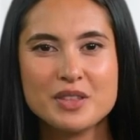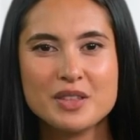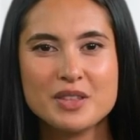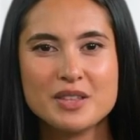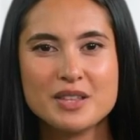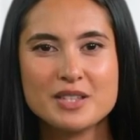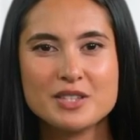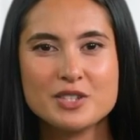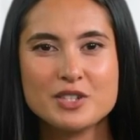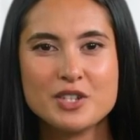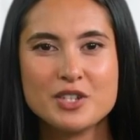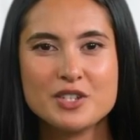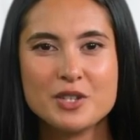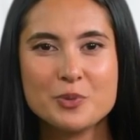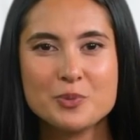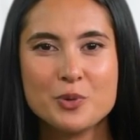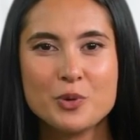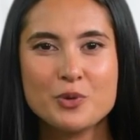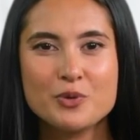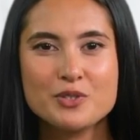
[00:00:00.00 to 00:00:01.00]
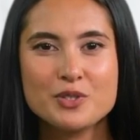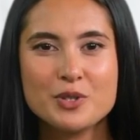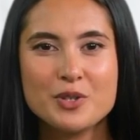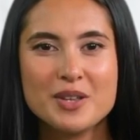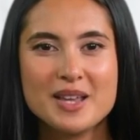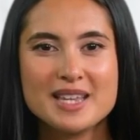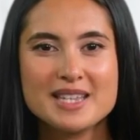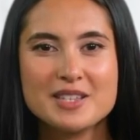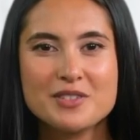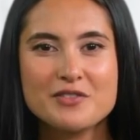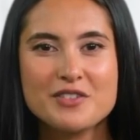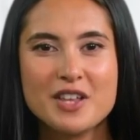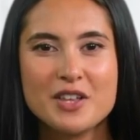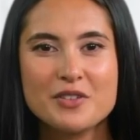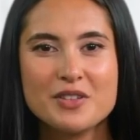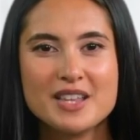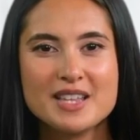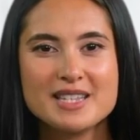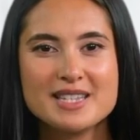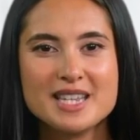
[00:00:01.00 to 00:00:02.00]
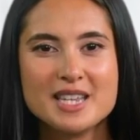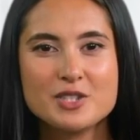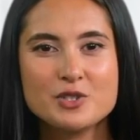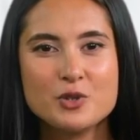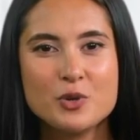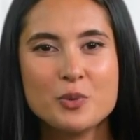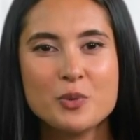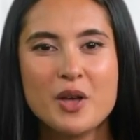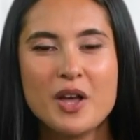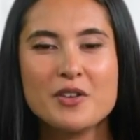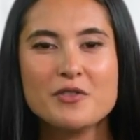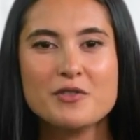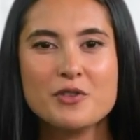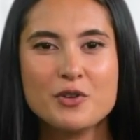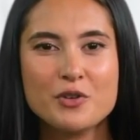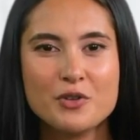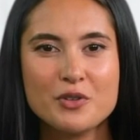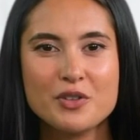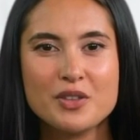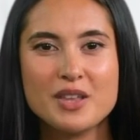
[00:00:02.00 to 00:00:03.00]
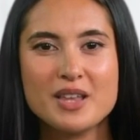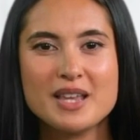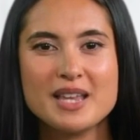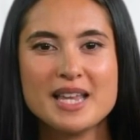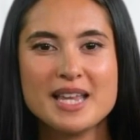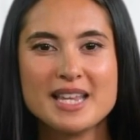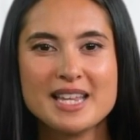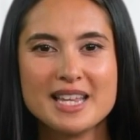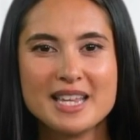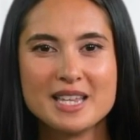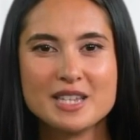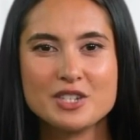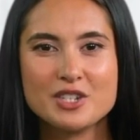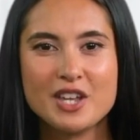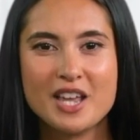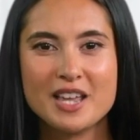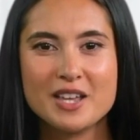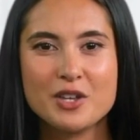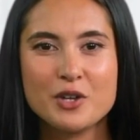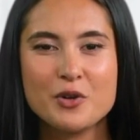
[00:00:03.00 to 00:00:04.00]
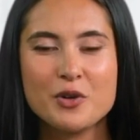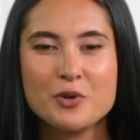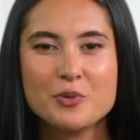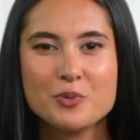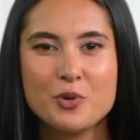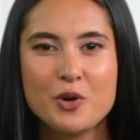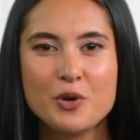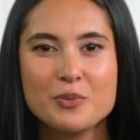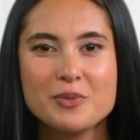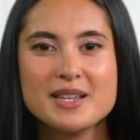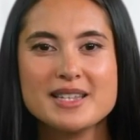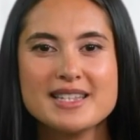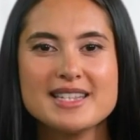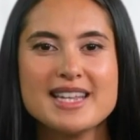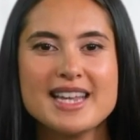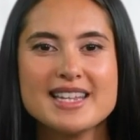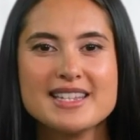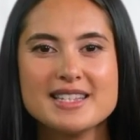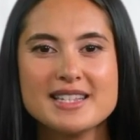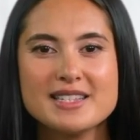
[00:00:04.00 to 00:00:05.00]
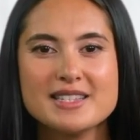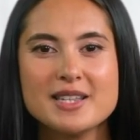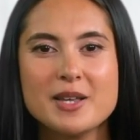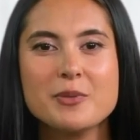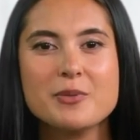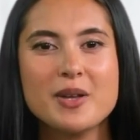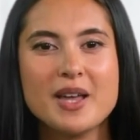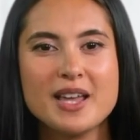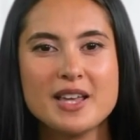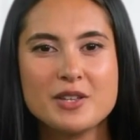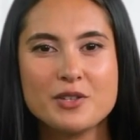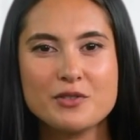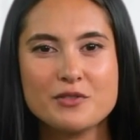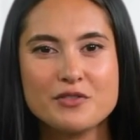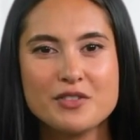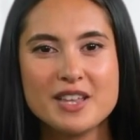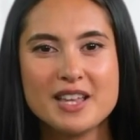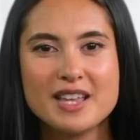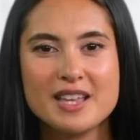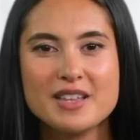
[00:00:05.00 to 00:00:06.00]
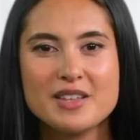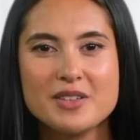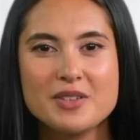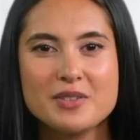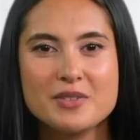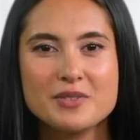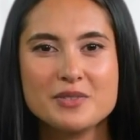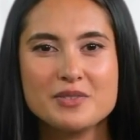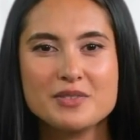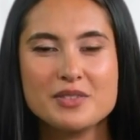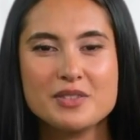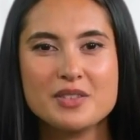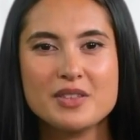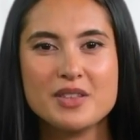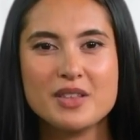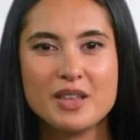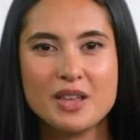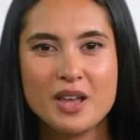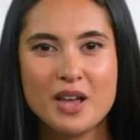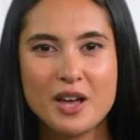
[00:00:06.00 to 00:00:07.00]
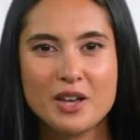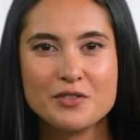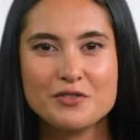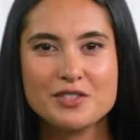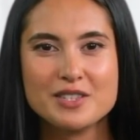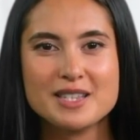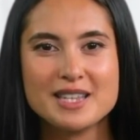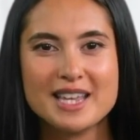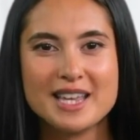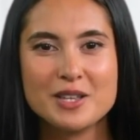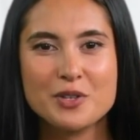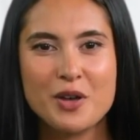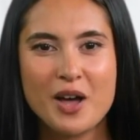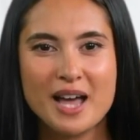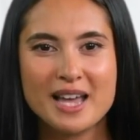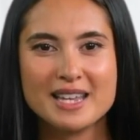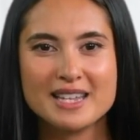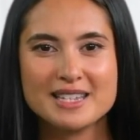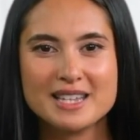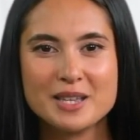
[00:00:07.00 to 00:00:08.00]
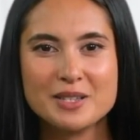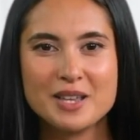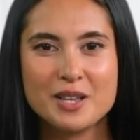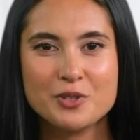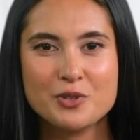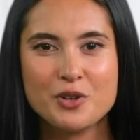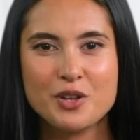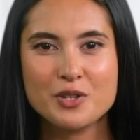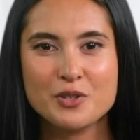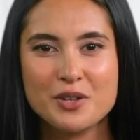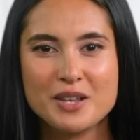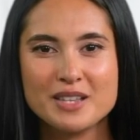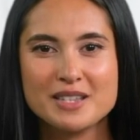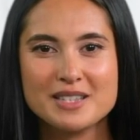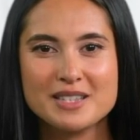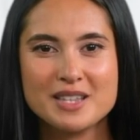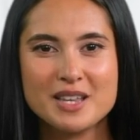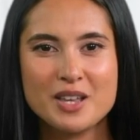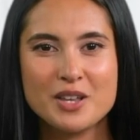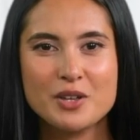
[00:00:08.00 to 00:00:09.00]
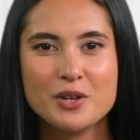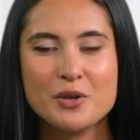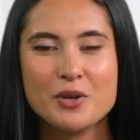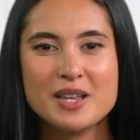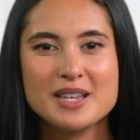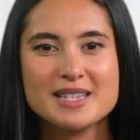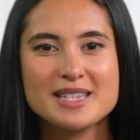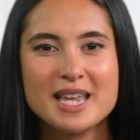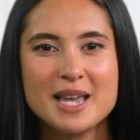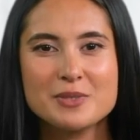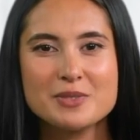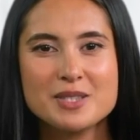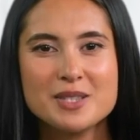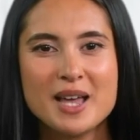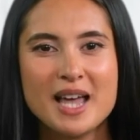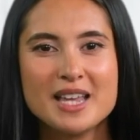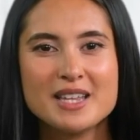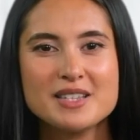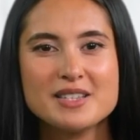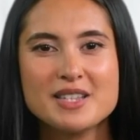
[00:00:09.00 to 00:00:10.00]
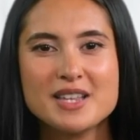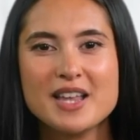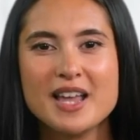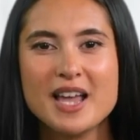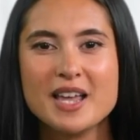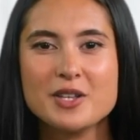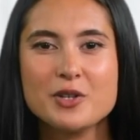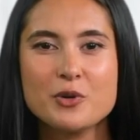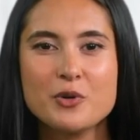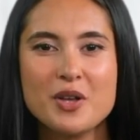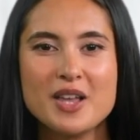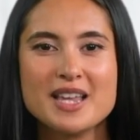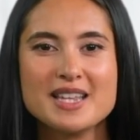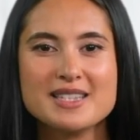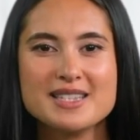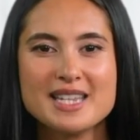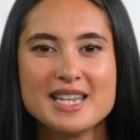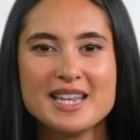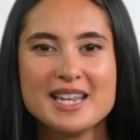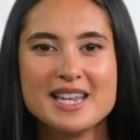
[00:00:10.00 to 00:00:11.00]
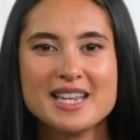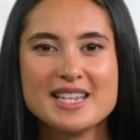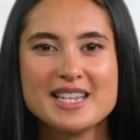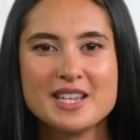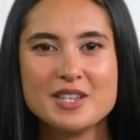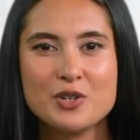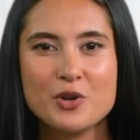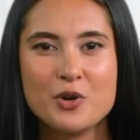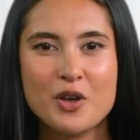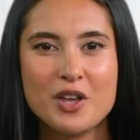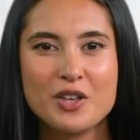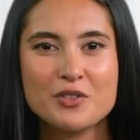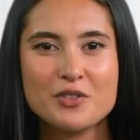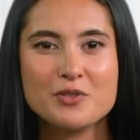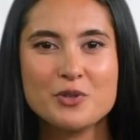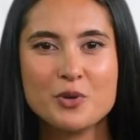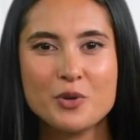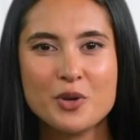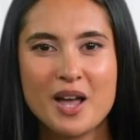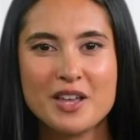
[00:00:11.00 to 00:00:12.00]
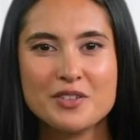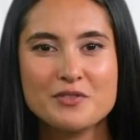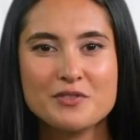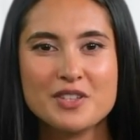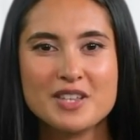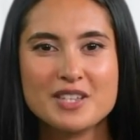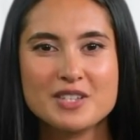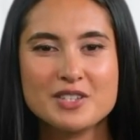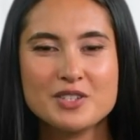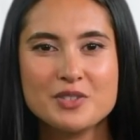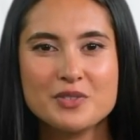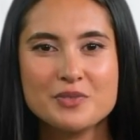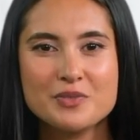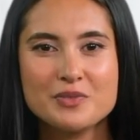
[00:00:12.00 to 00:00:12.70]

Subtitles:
The student portal is a very essential platform. Here you can check your enrollment status and pay your fee. Oversee your academic progress, your exams calendar and grades including your overall average.